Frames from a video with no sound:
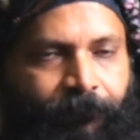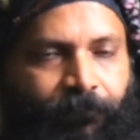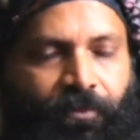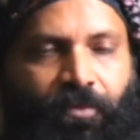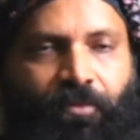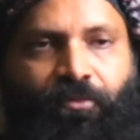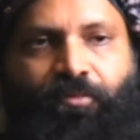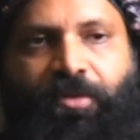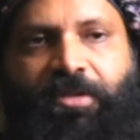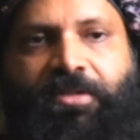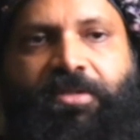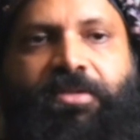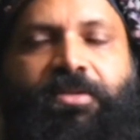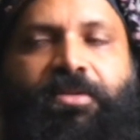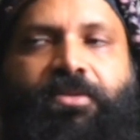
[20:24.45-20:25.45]
Women
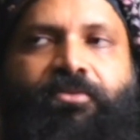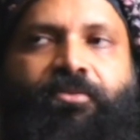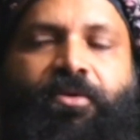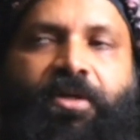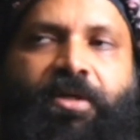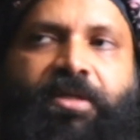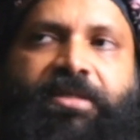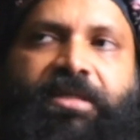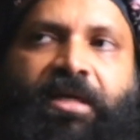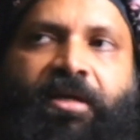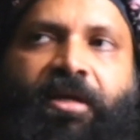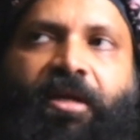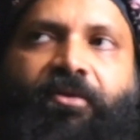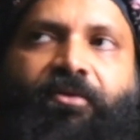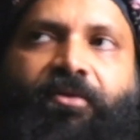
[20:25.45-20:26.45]
for us are
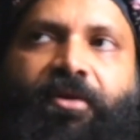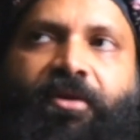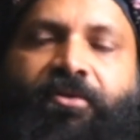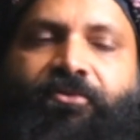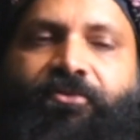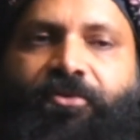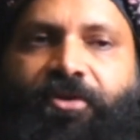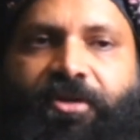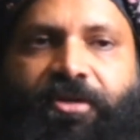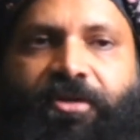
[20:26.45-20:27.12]
never inferior.